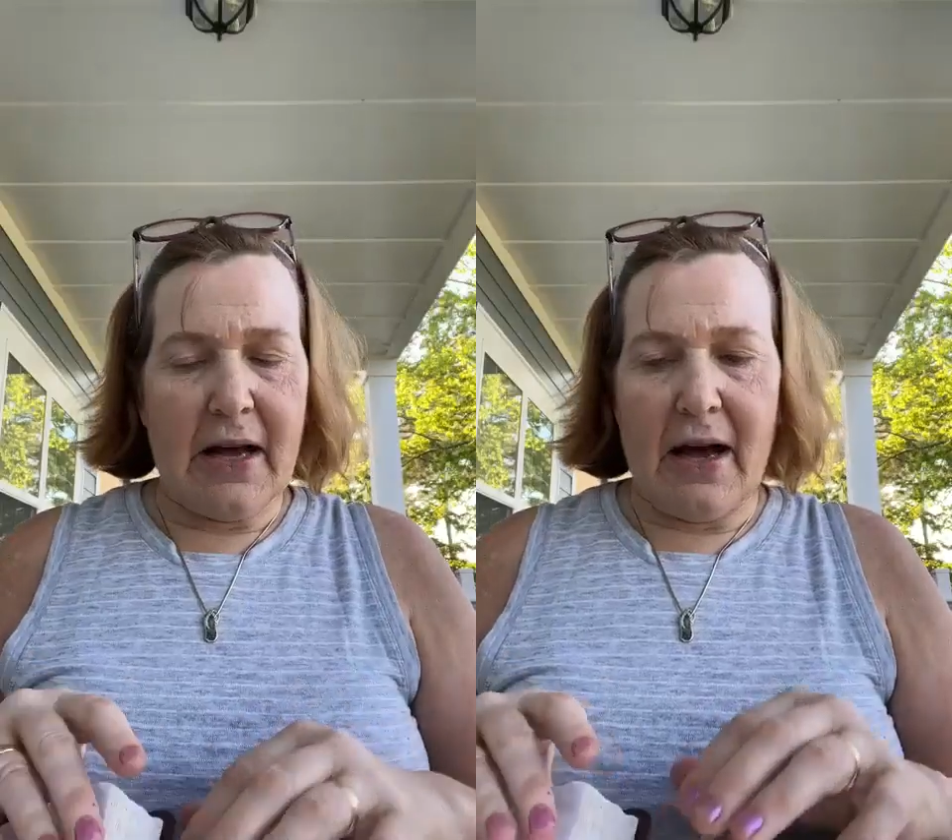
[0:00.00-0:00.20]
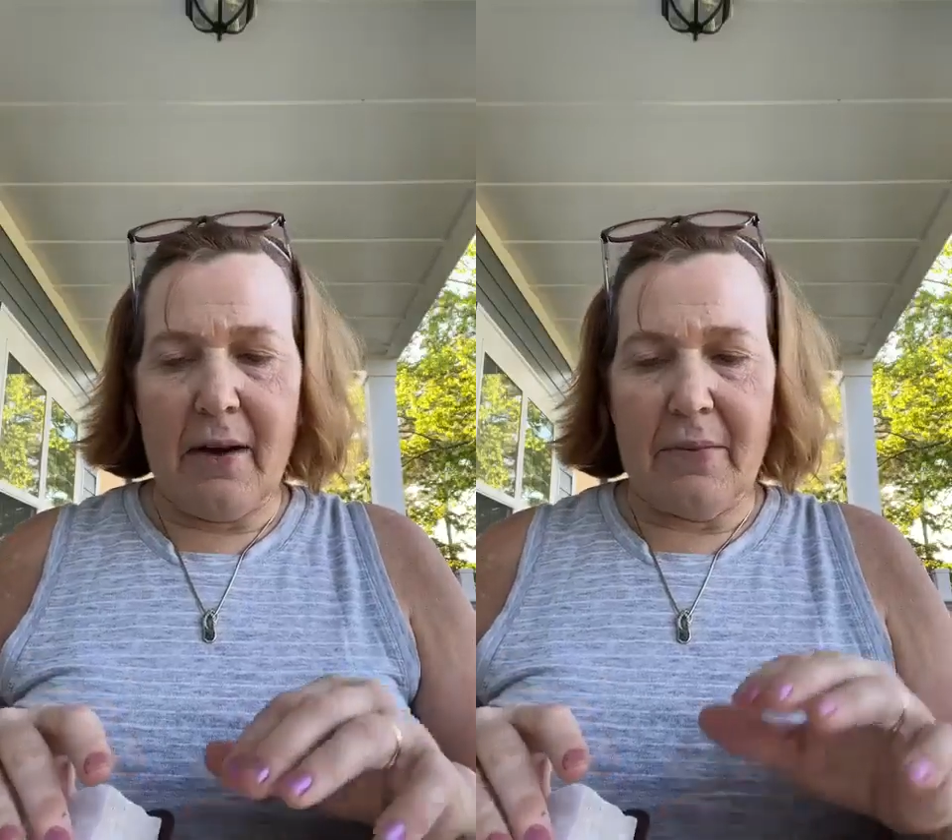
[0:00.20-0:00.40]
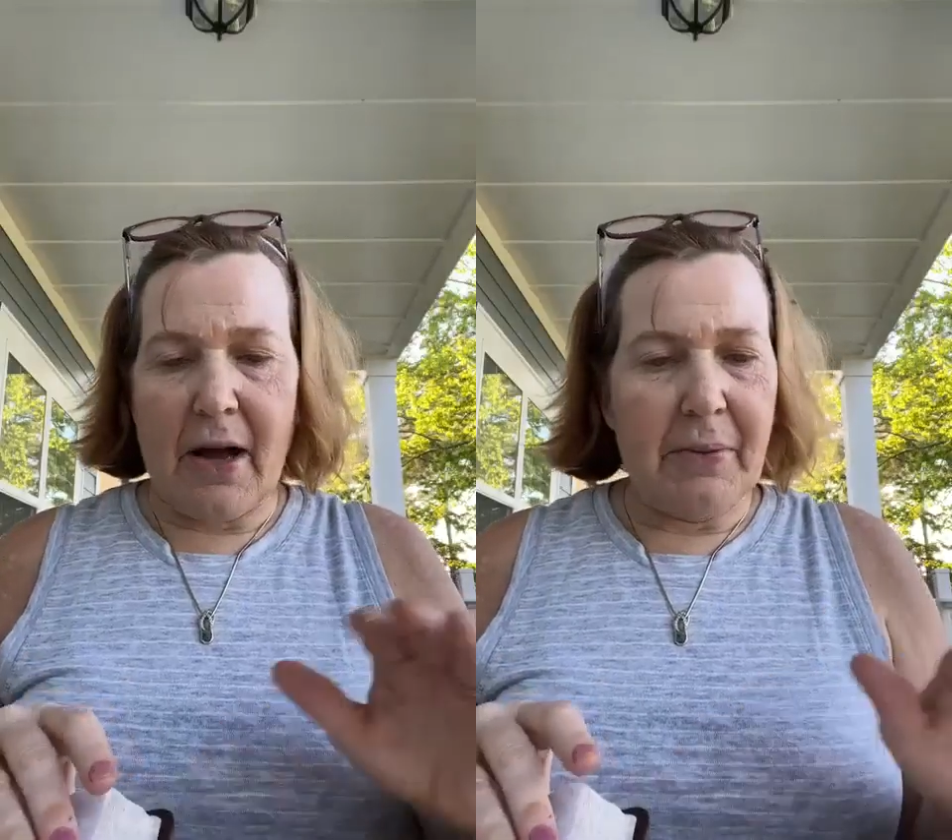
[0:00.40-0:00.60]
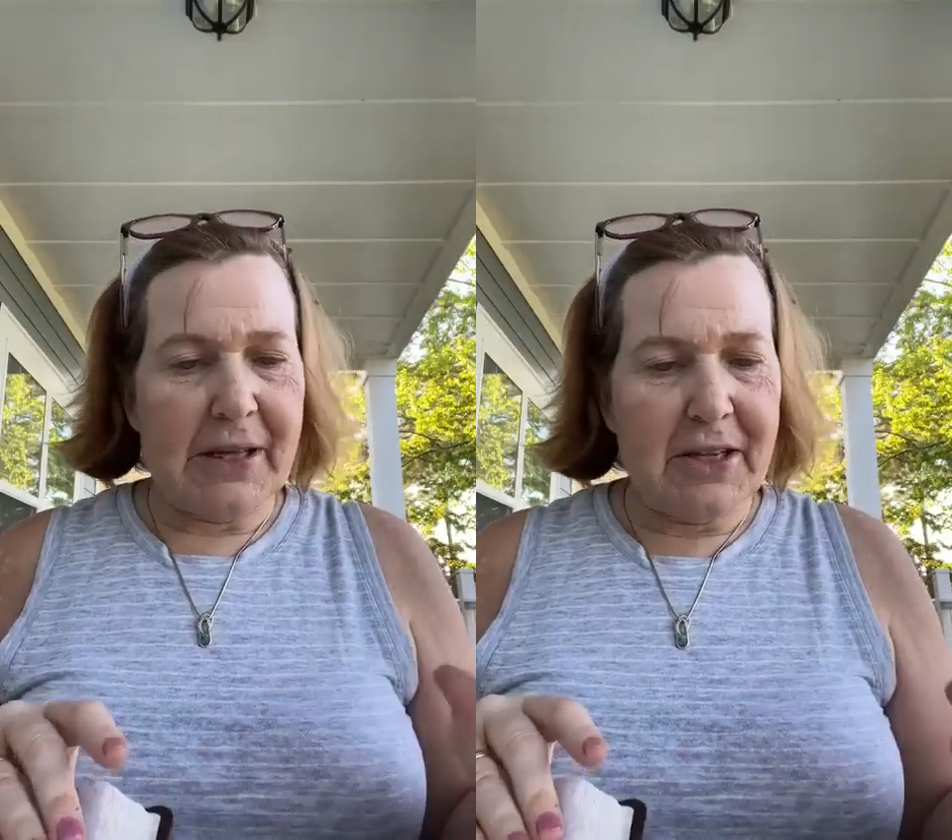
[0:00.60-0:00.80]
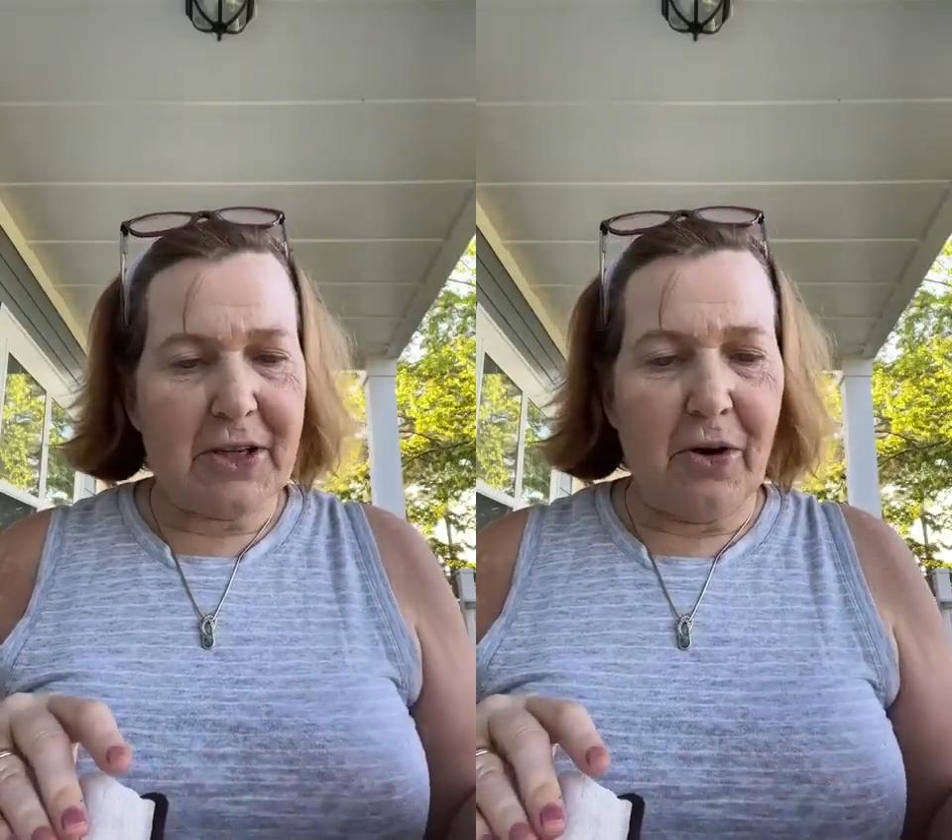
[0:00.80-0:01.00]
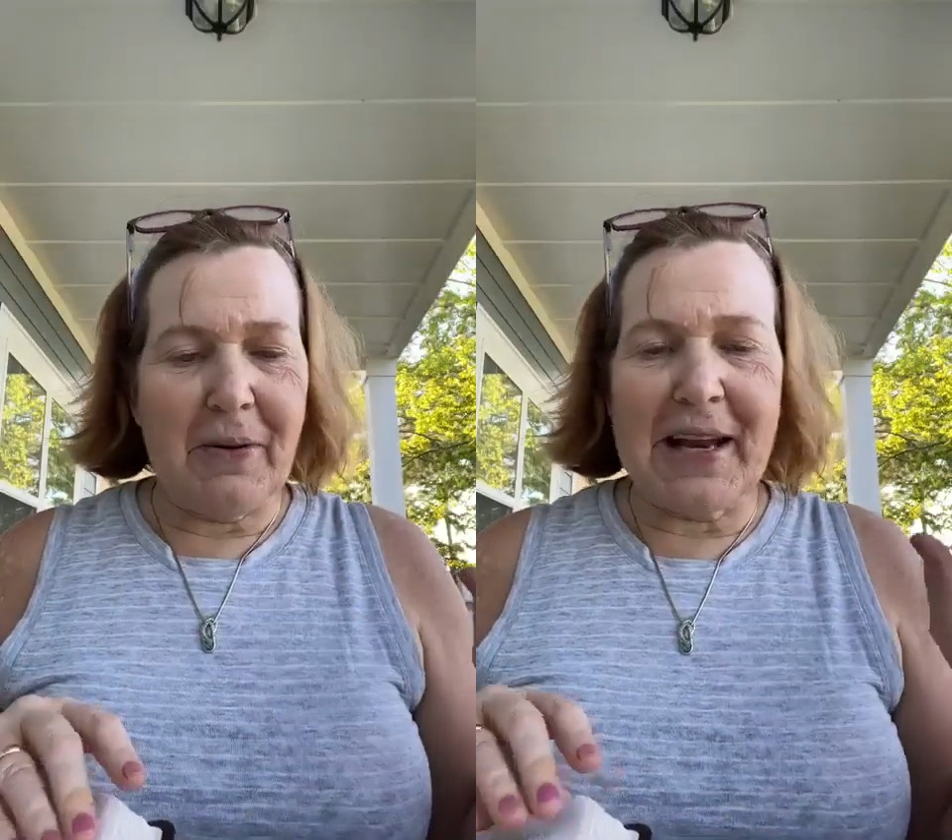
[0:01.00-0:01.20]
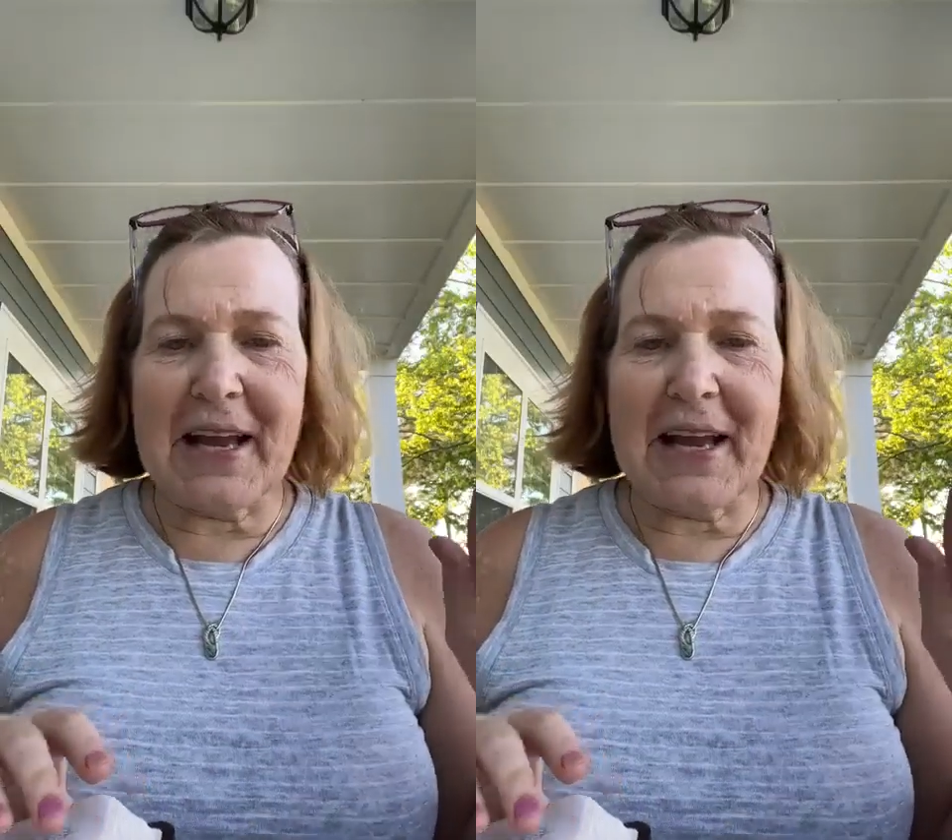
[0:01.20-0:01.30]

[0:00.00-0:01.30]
um, a couple days ago, but I